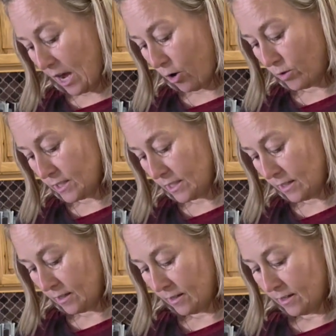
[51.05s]
out
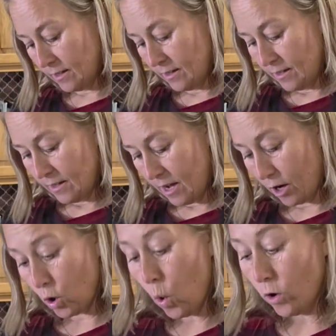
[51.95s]

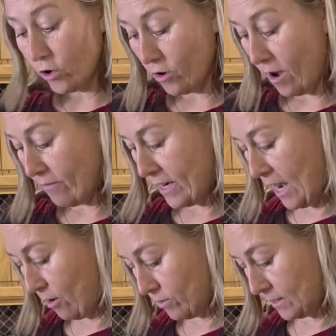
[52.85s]
a quarter of an
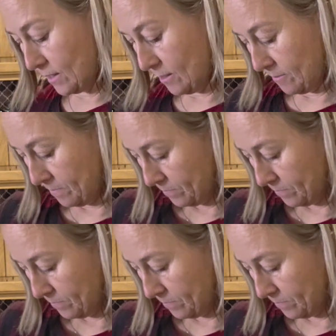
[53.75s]
ounce.